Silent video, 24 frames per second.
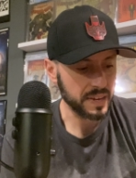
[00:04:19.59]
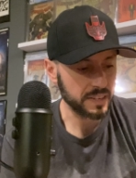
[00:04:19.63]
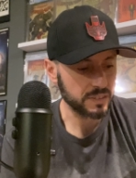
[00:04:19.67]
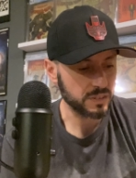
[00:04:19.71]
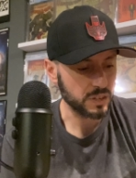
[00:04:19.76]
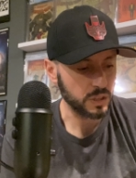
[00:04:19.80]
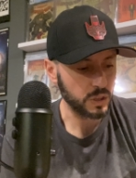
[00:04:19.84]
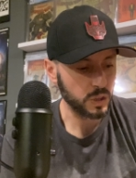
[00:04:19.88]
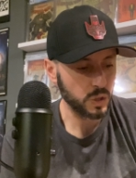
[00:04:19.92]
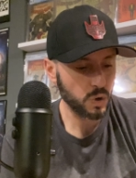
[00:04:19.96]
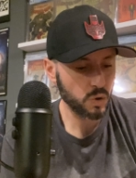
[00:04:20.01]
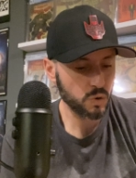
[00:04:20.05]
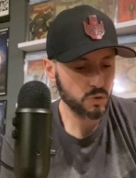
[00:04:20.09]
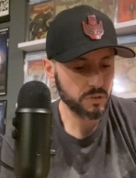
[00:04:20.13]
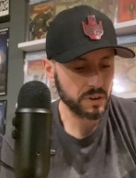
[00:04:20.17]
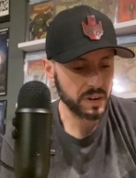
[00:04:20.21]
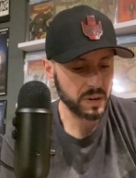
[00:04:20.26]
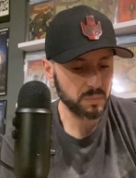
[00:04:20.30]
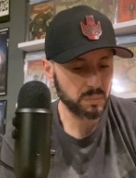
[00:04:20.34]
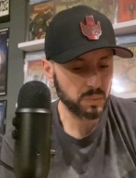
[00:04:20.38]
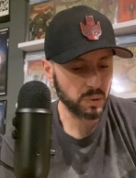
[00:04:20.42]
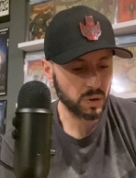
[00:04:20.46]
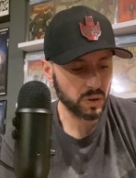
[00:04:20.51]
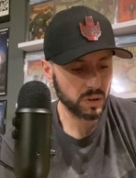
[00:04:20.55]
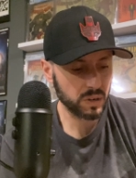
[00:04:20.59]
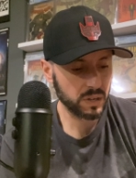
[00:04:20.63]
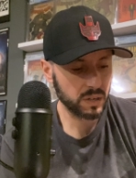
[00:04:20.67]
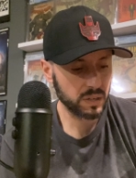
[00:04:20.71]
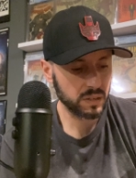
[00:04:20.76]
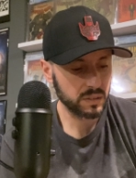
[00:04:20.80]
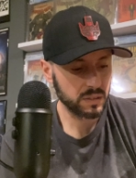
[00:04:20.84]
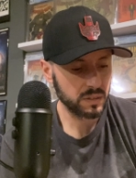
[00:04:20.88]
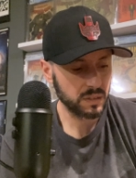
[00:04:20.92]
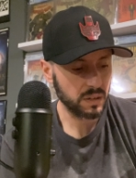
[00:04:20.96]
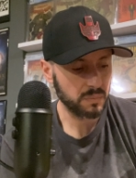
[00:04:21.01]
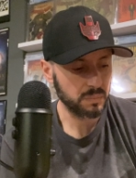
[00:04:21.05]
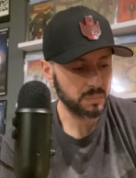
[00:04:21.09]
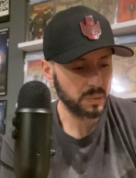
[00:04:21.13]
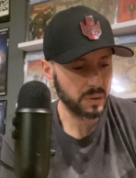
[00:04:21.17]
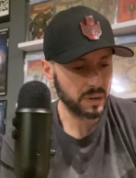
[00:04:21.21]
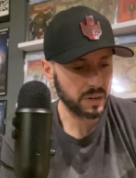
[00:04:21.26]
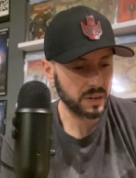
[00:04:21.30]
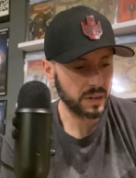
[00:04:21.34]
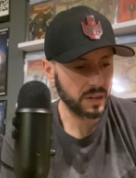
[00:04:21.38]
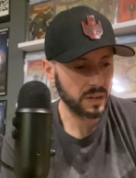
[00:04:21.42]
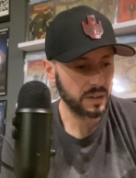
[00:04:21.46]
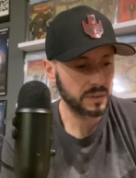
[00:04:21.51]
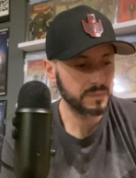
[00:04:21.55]
It's a low grade book, but
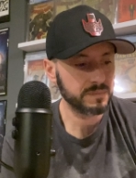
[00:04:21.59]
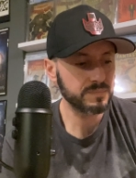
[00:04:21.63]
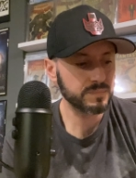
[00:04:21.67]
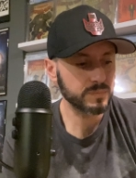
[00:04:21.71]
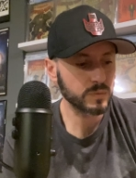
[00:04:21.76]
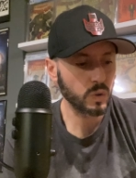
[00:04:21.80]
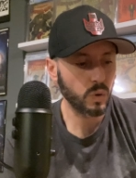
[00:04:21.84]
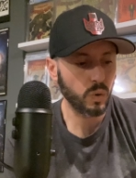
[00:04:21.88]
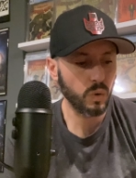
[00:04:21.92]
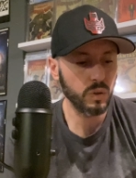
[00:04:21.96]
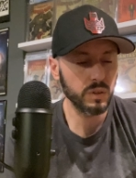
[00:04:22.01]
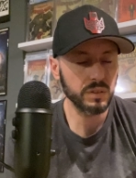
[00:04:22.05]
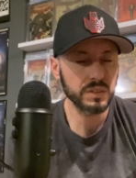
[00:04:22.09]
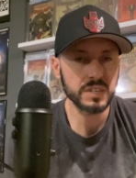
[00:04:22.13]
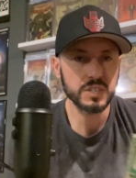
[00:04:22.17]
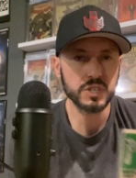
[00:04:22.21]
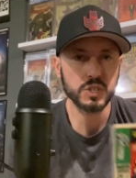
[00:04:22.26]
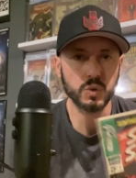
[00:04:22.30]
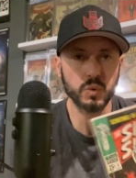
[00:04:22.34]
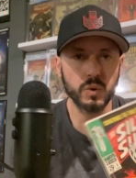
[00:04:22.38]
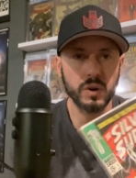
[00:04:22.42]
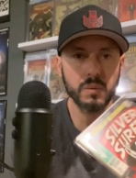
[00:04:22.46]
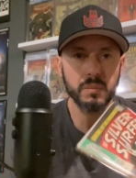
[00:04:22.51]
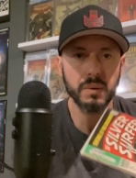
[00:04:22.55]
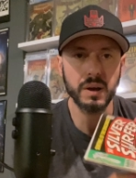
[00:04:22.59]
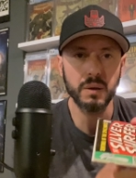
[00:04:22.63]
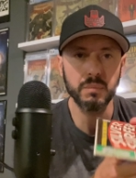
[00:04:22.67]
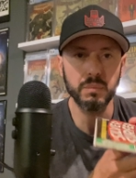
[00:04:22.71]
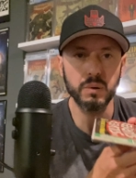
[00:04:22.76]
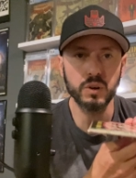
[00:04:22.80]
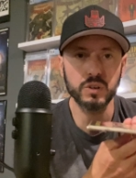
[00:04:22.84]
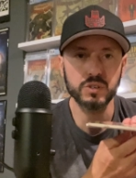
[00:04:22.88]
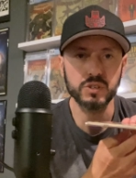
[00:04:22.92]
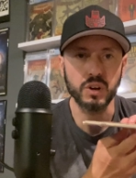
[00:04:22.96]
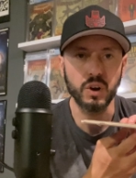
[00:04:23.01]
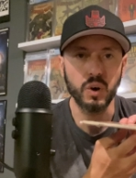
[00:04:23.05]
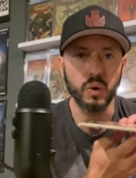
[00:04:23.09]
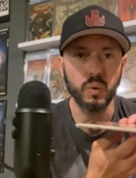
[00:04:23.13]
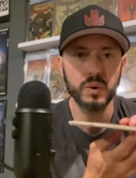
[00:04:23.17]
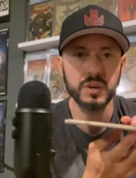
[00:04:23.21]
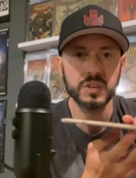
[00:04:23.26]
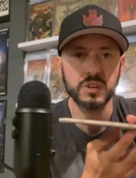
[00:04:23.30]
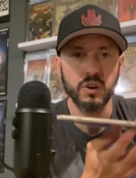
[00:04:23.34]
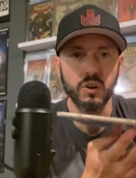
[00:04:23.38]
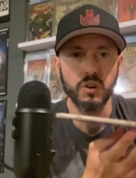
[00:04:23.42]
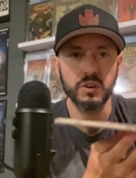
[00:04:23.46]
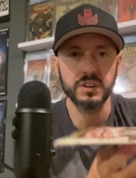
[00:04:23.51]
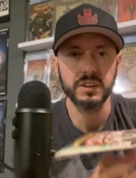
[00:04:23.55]
uh, all these square bound books are always
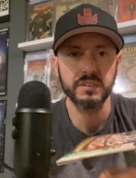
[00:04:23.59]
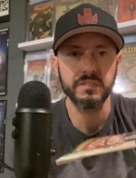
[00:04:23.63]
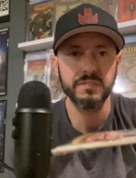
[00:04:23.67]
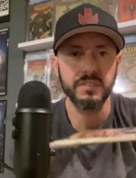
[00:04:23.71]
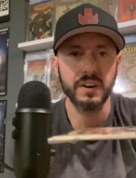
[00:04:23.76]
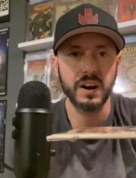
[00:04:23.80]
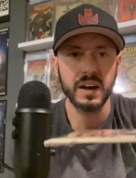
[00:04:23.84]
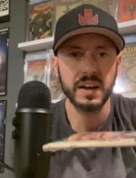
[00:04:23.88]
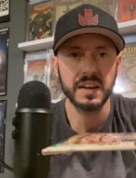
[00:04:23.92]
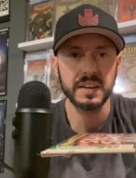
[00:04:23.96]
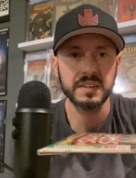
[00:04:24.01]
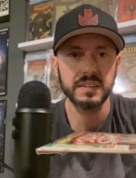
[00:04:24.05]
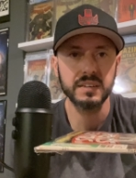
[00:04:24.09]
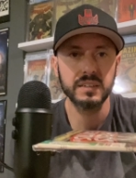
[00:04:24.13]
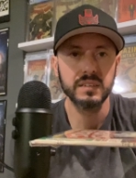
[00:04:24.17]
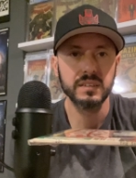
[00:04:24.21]
hard to find